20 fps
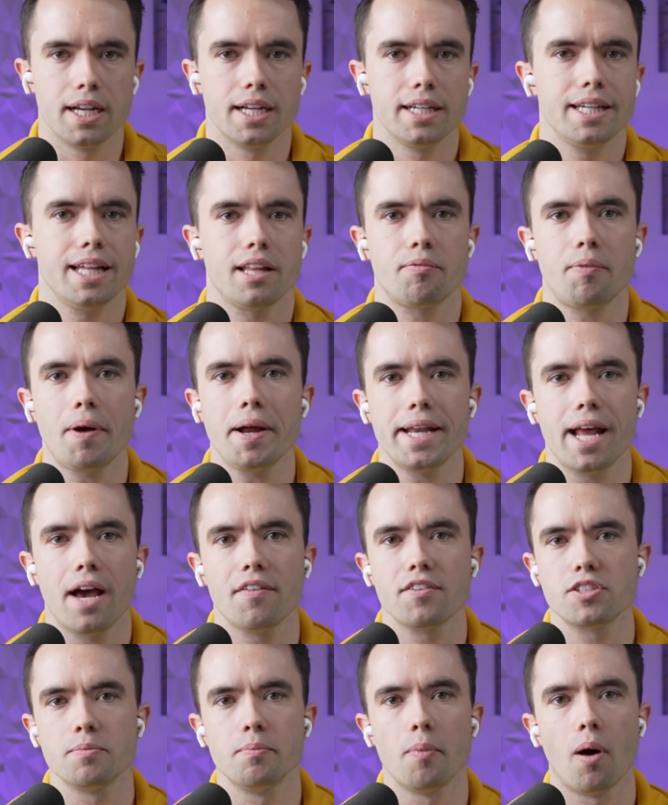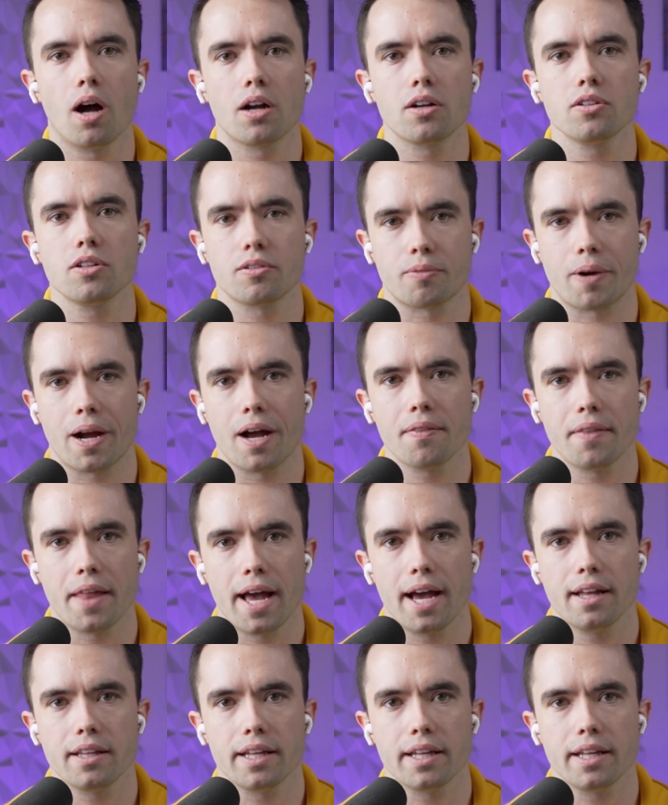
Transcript: Yeah, like right now, there's a model around that,